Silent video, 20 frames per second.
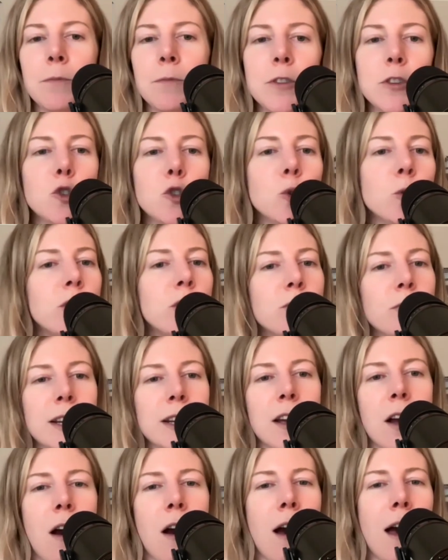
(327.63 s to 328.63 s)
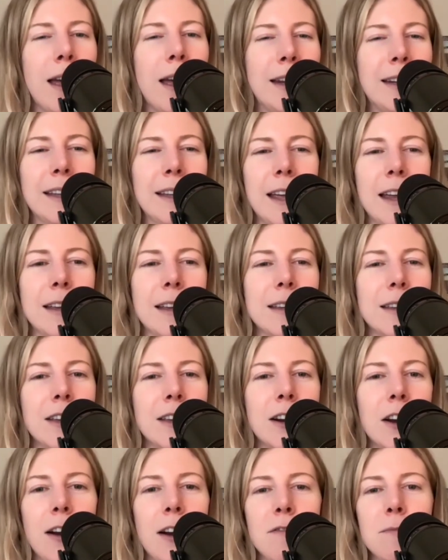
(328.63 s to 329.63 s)
jewelry on? Like,
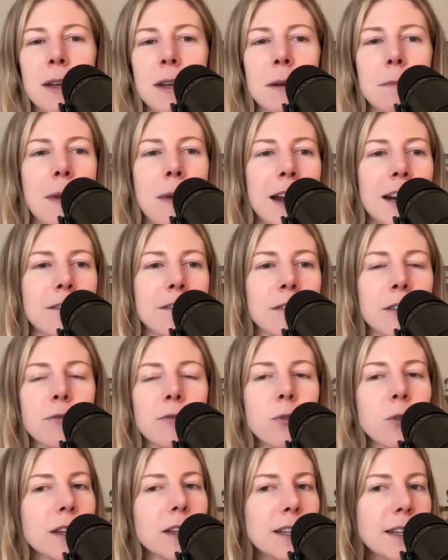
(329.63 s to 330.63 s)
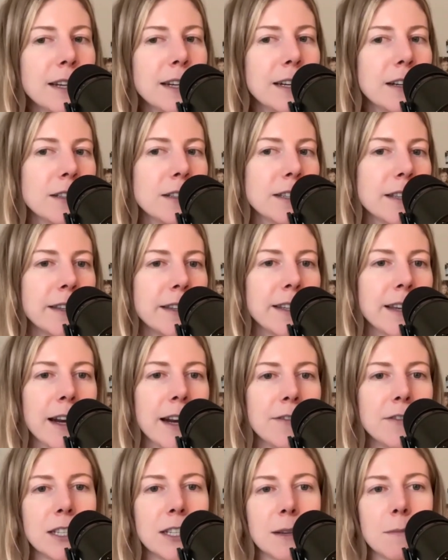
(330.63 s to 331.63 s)
I've been a medic for 40 years and this kind
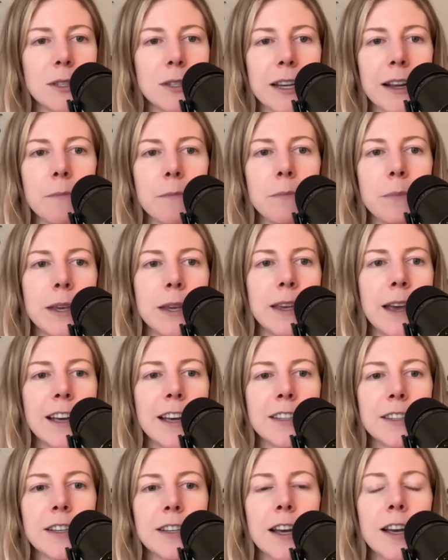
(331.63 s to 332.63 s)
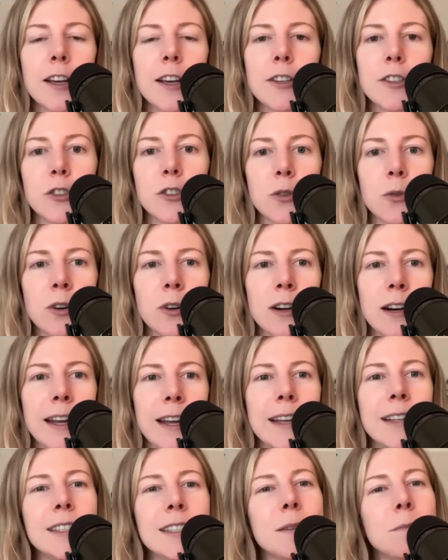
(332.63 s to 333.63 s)
of seems like a BS story.
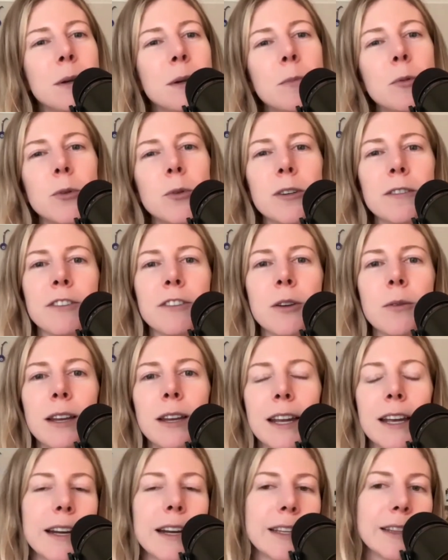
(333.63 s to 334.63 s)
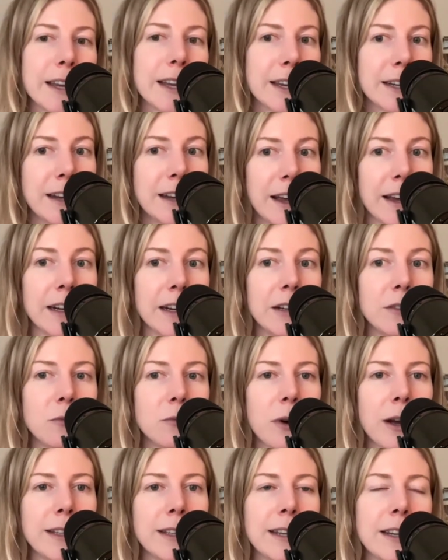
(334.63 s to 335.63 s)
And some people were viewing it in like a negative
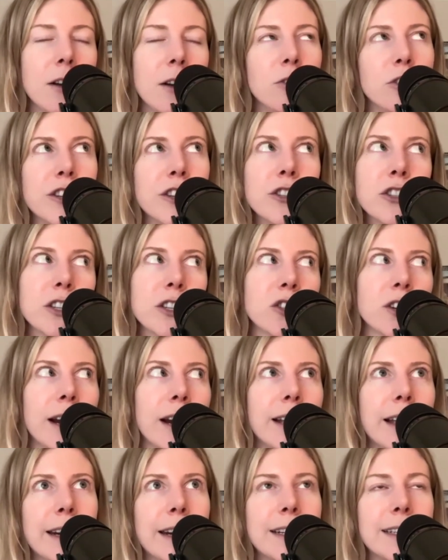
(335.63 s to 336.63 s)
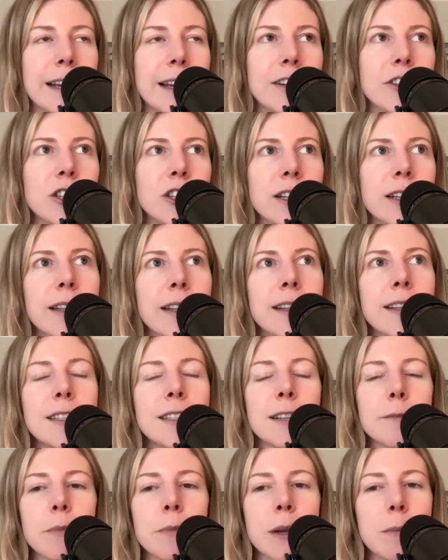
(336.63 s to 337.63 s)
way, like, oh, she's just trying to get attention. And then
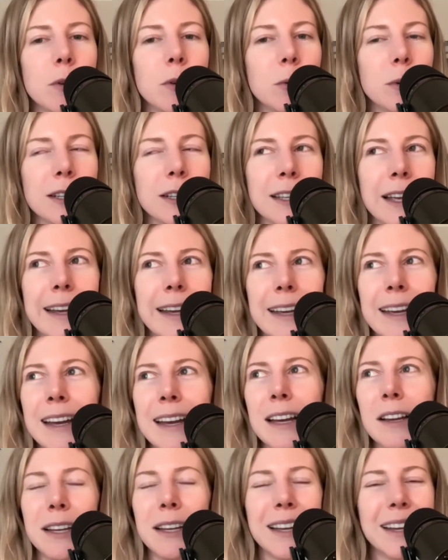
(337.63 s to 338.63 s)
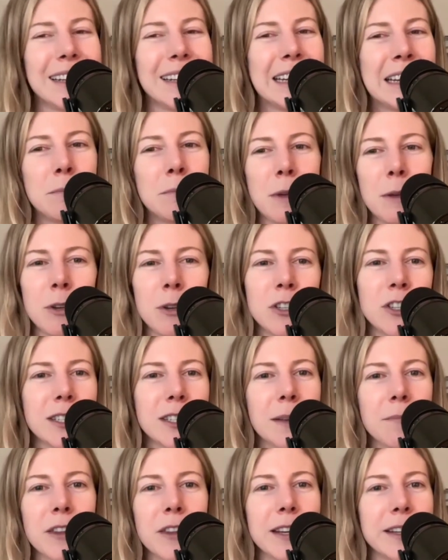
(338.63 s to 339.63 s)
some people were like, maybe just
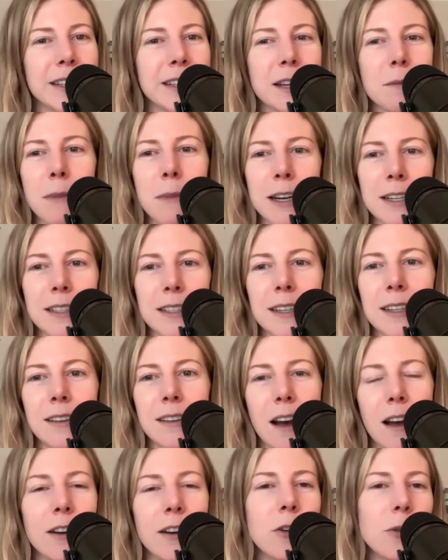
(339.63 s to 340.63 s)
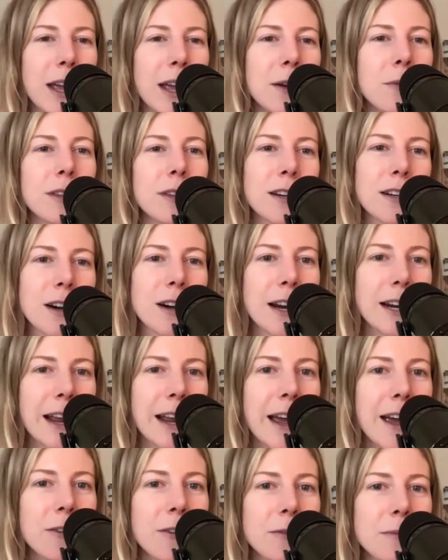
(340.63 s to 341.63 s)
something is like mentally not okay with her right
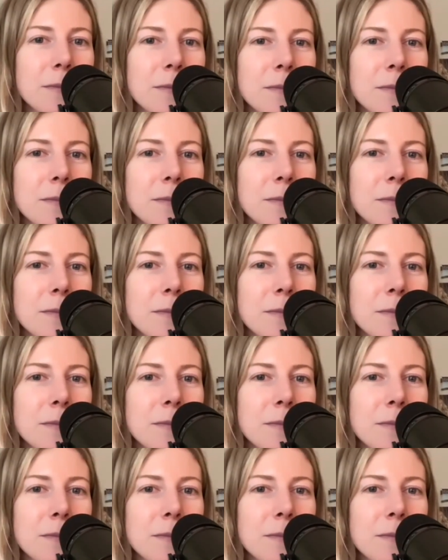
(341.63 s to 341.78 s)
now.